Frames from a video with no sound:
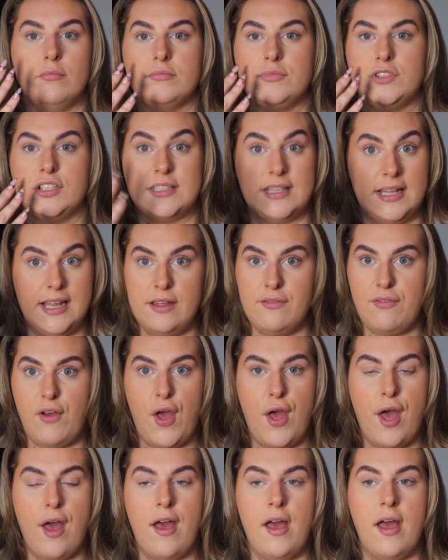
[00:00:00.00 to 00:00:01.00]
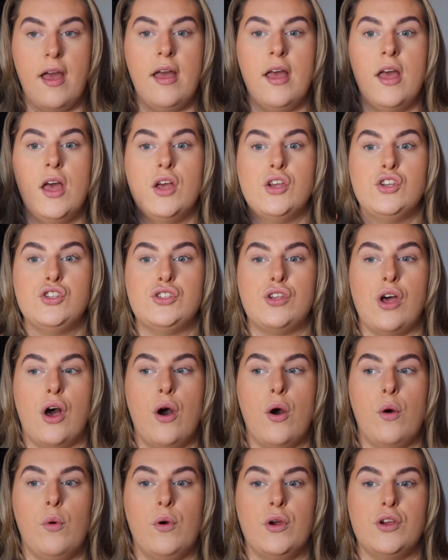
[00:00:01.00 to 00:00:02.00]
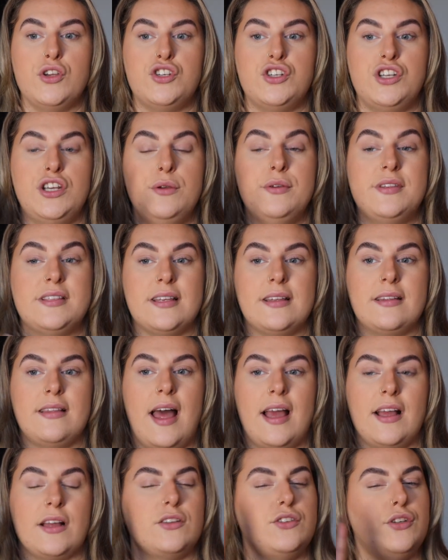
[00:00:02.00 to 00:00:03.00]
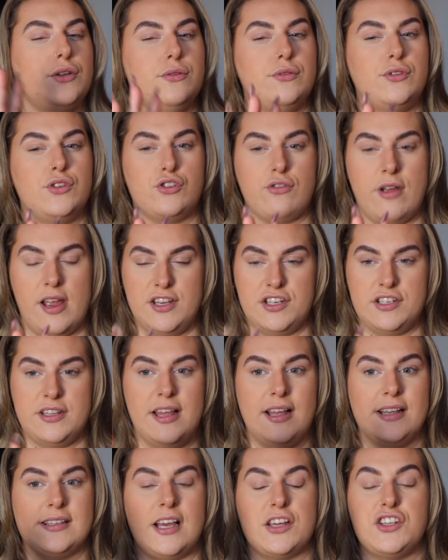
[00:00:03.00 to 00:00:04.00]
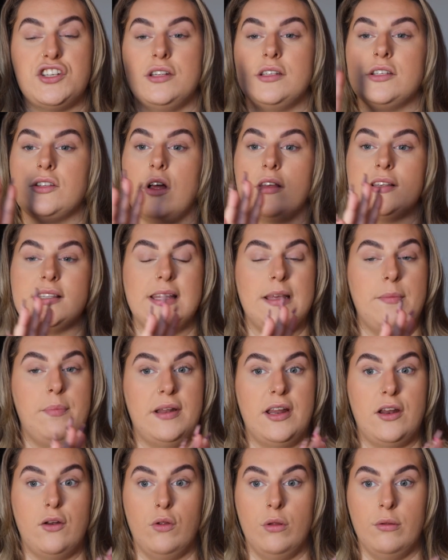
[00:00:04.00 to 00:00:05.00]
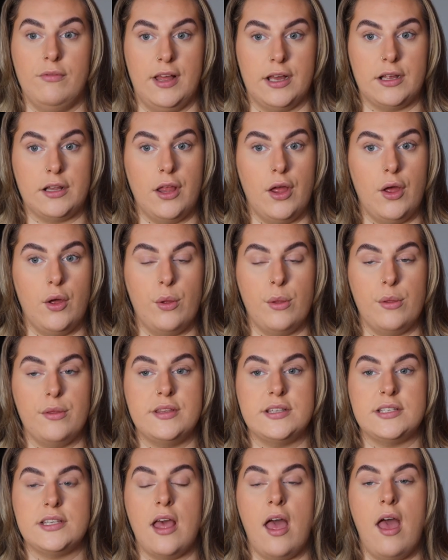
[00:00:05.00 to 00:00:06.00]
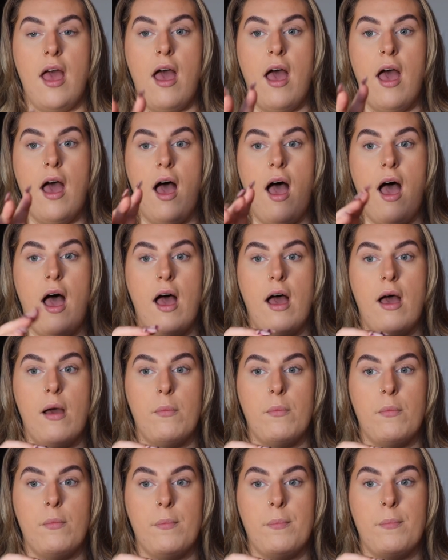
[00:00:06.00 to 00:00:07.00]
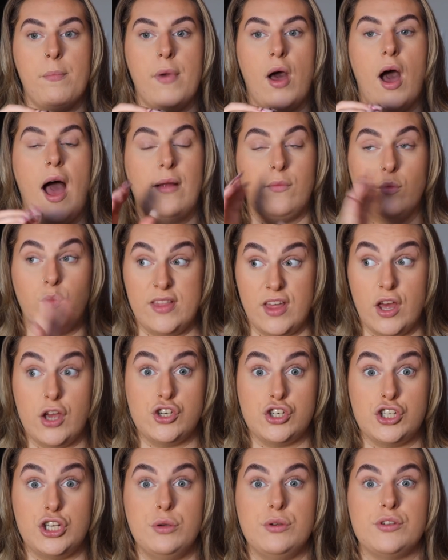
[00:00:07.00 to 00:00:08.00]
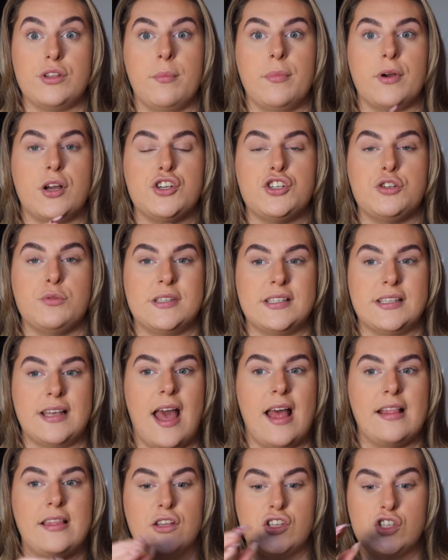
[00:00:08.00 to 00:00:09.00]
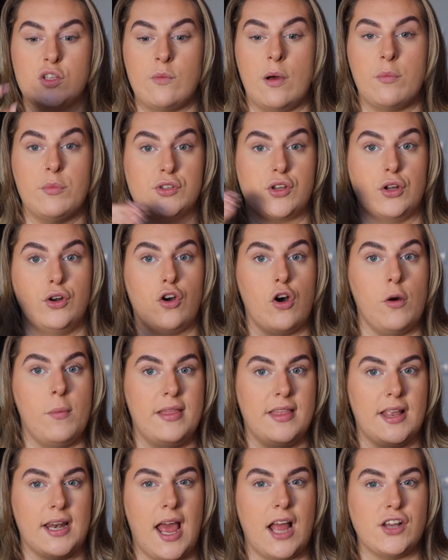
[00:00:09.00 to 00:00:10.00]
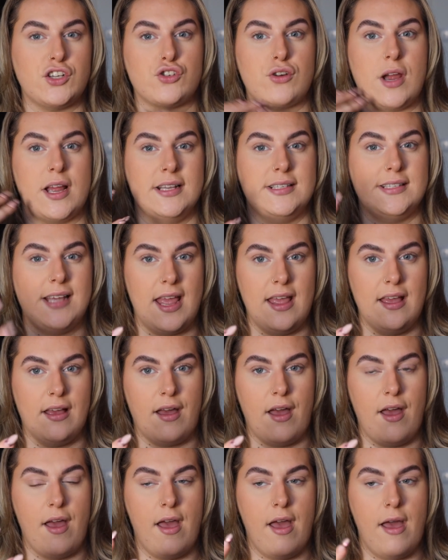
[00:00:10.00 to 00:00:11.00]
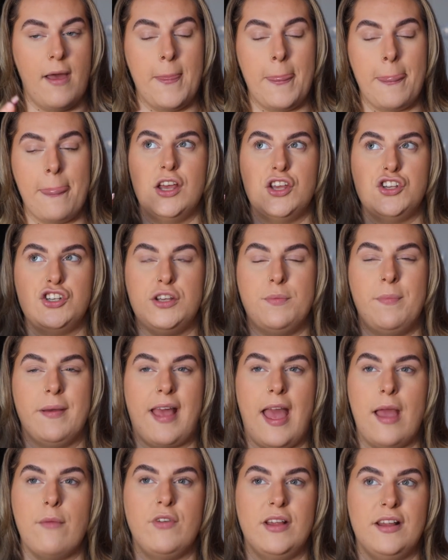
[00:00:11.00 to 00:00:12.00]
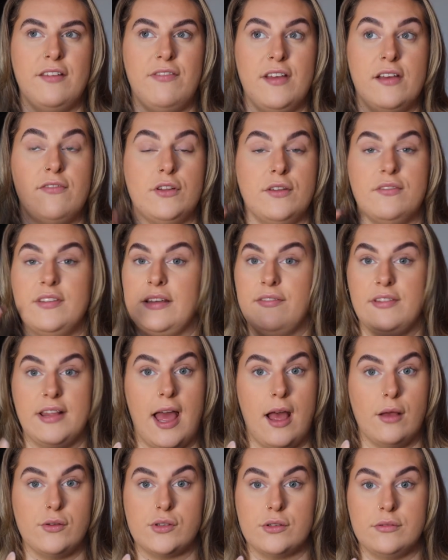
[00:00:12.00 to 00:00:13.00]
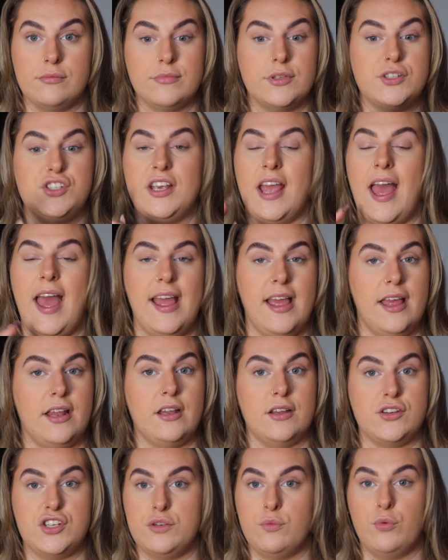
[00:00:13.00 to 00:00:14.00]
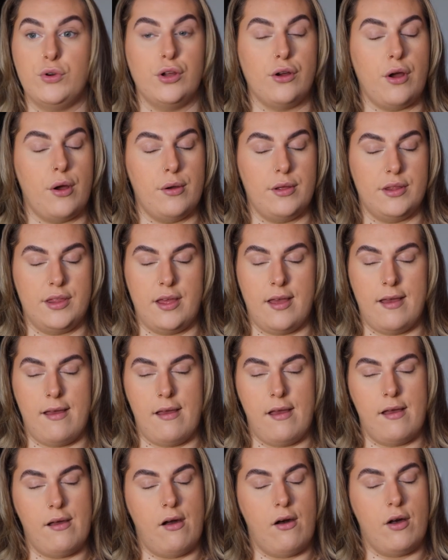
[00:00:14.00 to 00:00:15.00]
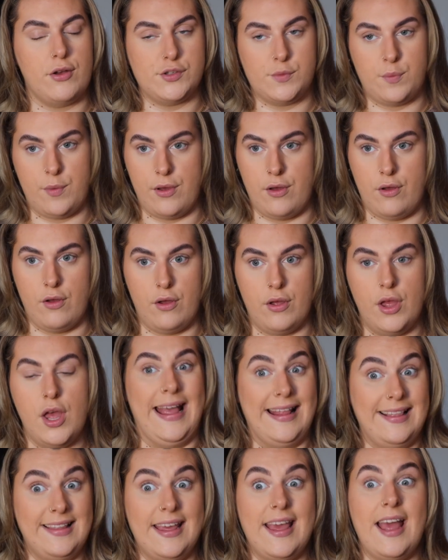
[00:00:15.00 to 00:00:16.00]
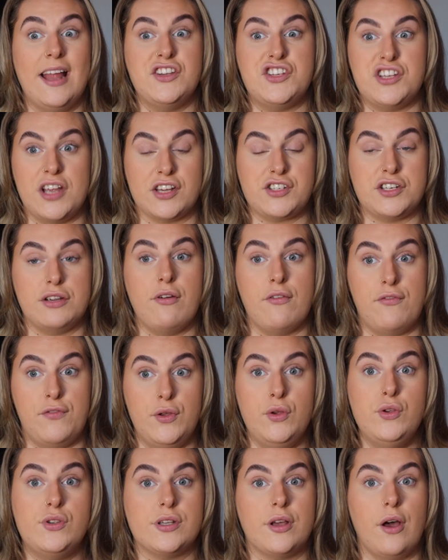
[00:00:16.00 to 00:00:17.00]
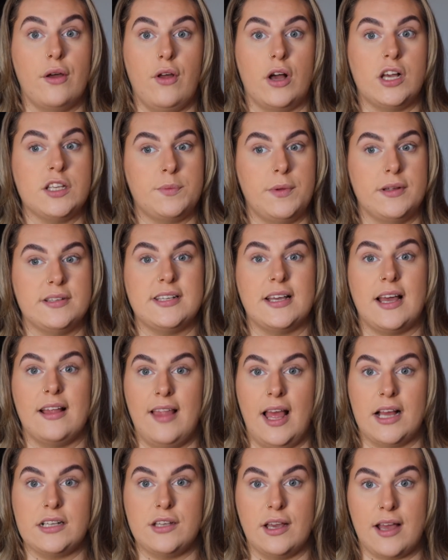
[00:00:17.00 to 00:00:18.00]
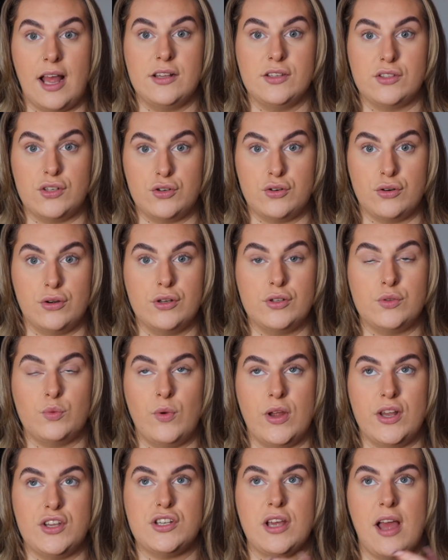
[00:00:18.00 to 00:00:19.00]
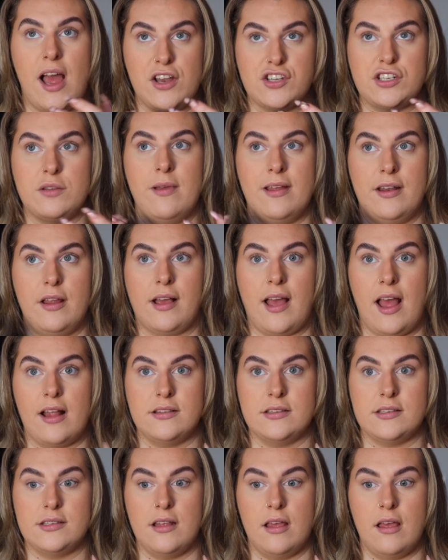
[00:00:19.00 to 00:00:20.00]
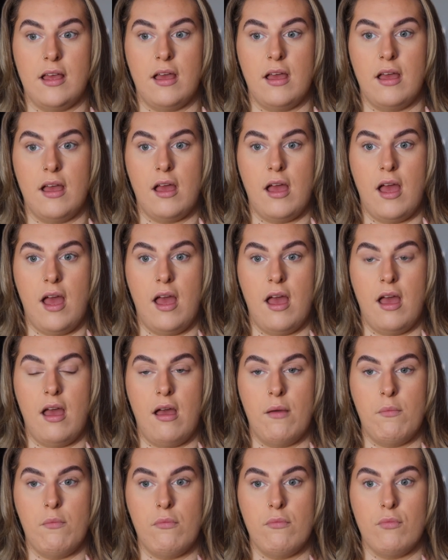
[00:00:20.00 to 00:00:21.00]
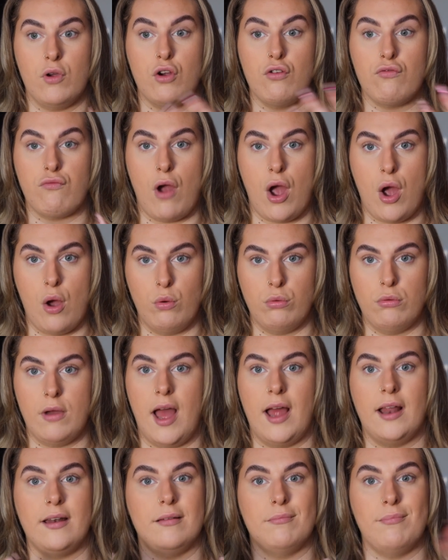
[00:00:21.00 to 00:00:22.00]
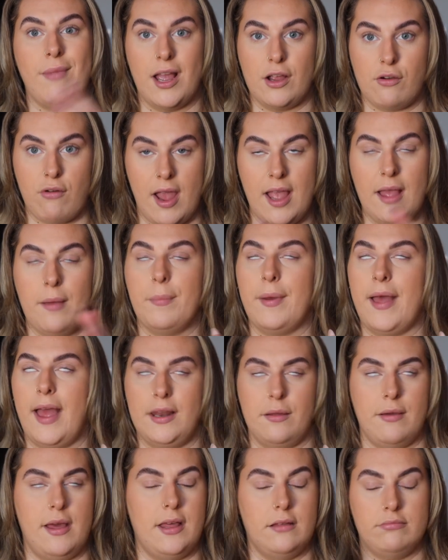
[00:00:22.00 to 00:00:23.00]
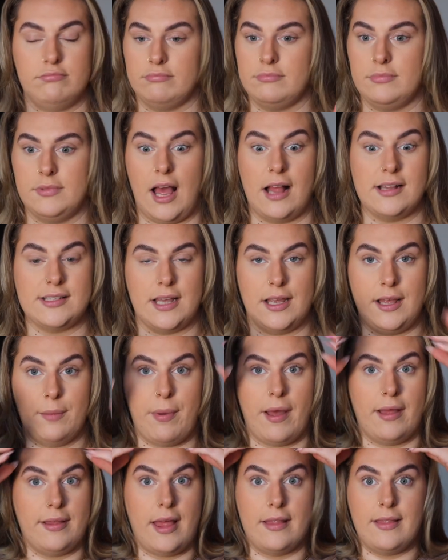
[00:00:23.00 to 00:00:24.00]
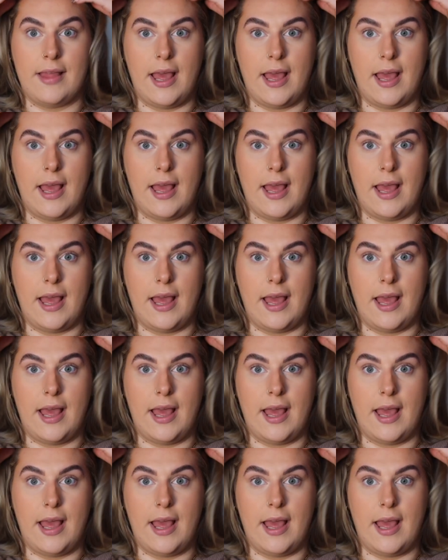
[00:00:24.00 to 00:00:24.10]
just leave her. So she used to like do strange things, like she'd start sleeping in all of her clothes and with her shoes on because she was scared that someone was going to come in the night to try and take her. She became really fearful of leaving the house. She wouldn't go to the hospital. In the end, she actually refused to go to the hospital to collect her cancer drugs, which actually made her cancer grow and migrate. But anyway, I'll tell you about that